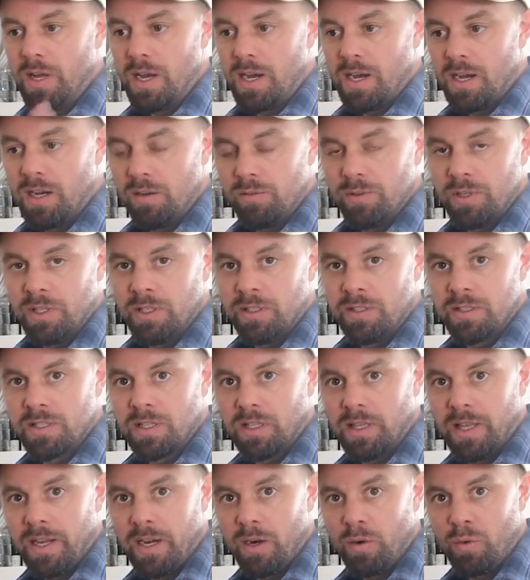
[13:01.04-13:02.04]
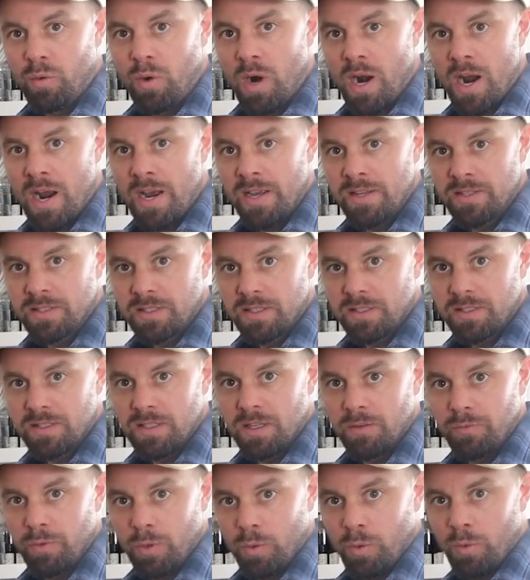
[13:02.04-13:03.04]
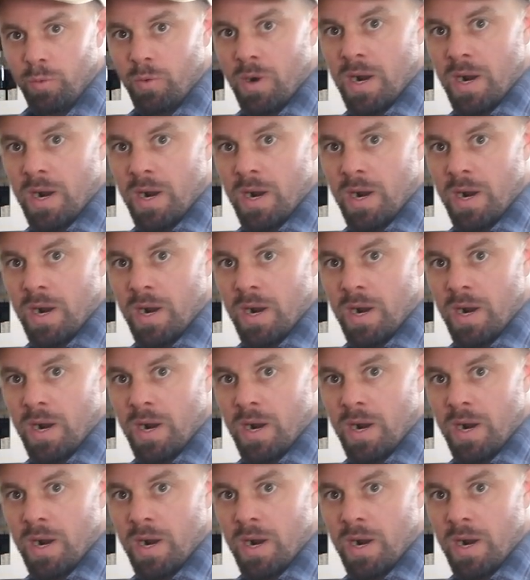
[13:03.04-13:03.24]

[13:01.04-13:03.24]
the oven to let it rise, to see if it would